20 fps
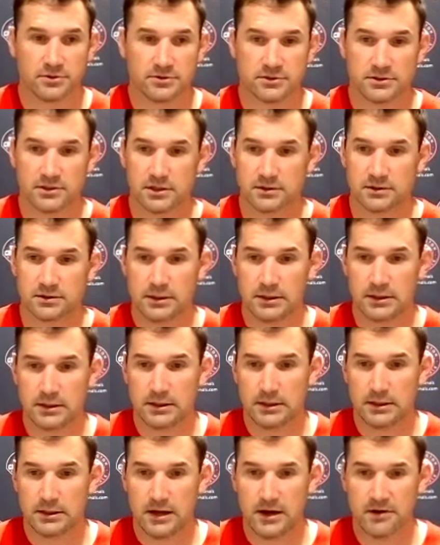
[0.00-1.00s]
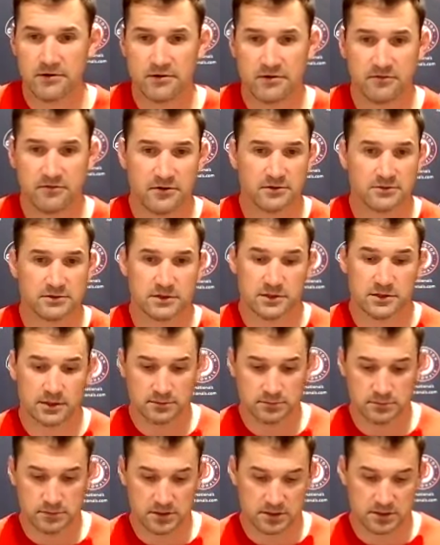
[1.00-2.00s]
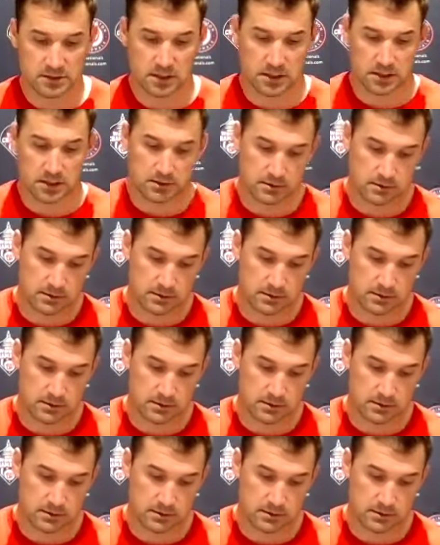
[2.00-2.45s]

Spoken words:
So everything feels good, and just got to